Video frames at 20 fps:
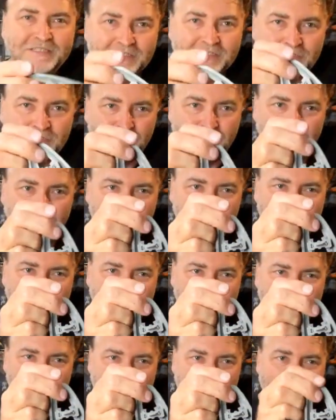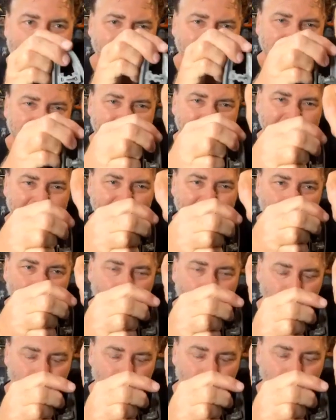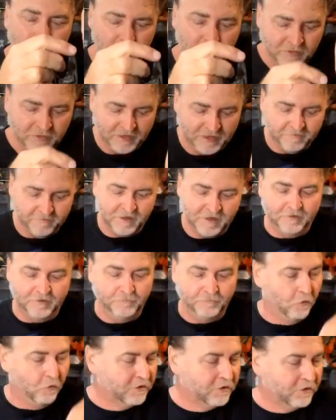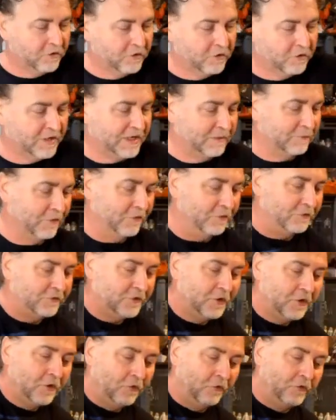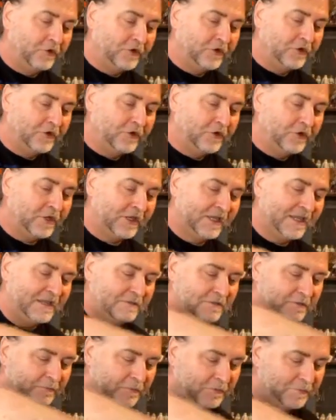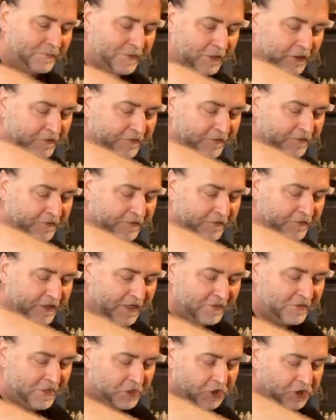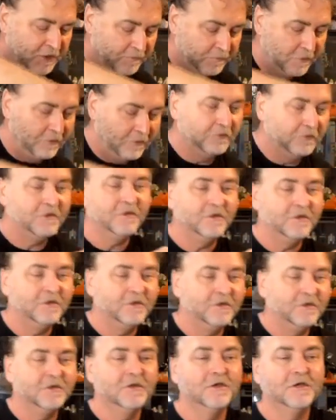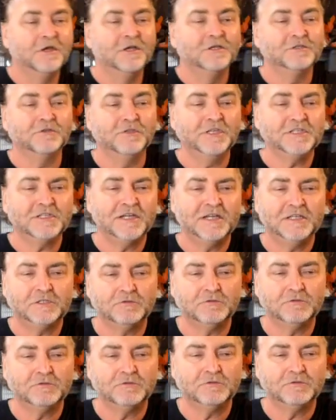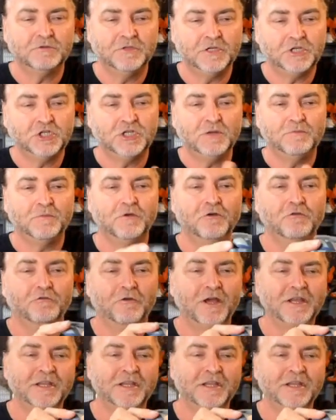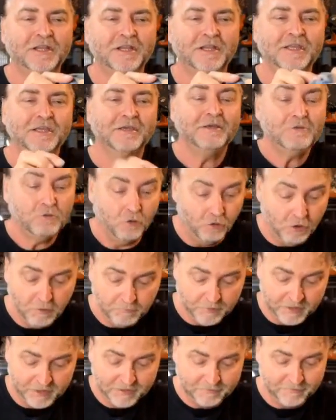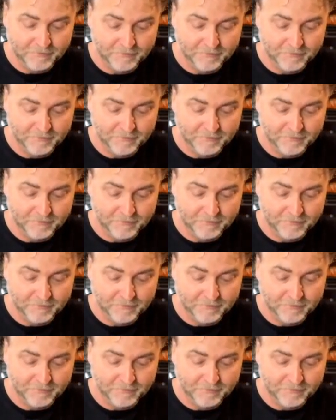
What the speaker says: to them. You can actually make them in their kind of walking mode, or you can keep them, but look at in their ship mode. These guys are in their ship mode right here. Whoop, hey.